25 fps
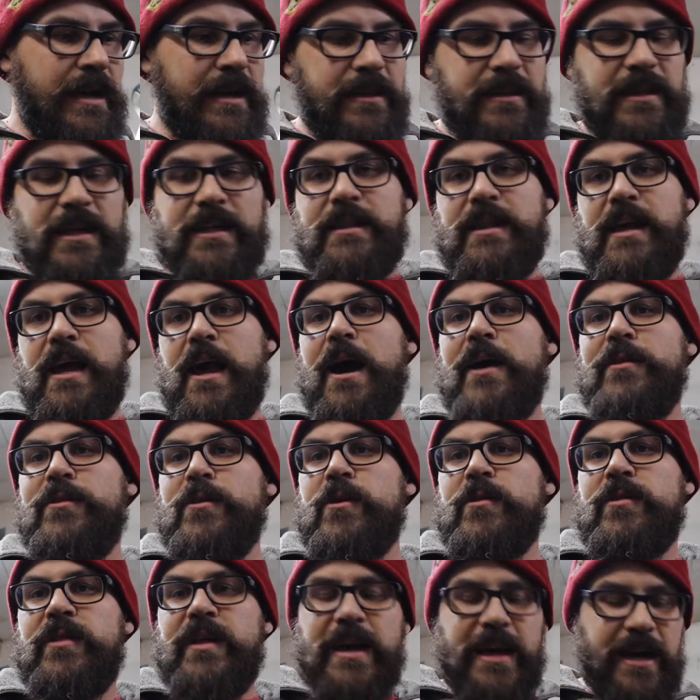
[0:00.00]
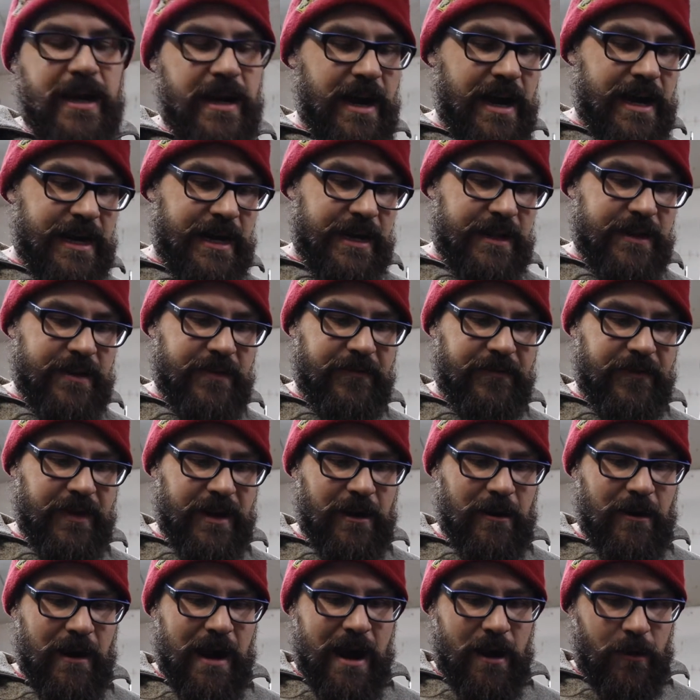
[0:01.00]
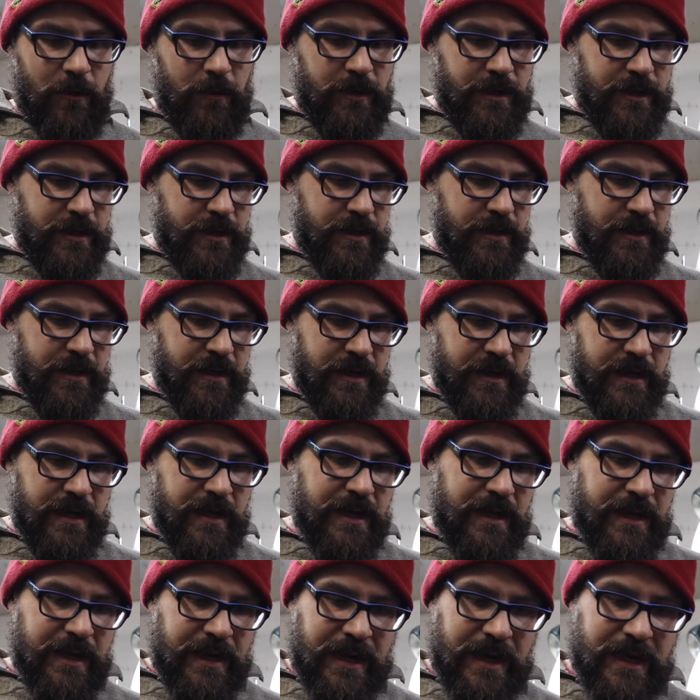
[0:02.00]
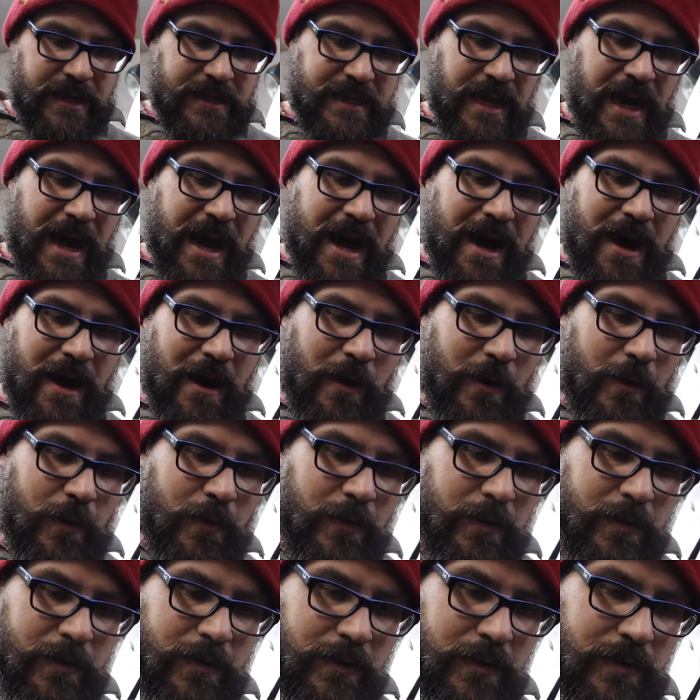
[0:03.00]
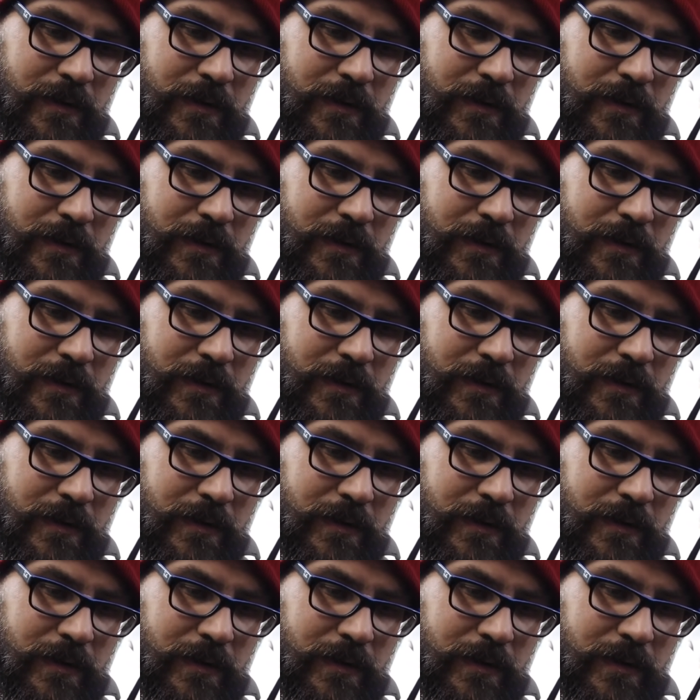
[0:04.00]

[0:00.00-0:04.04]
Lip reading: Then the other thing I need to figure out is how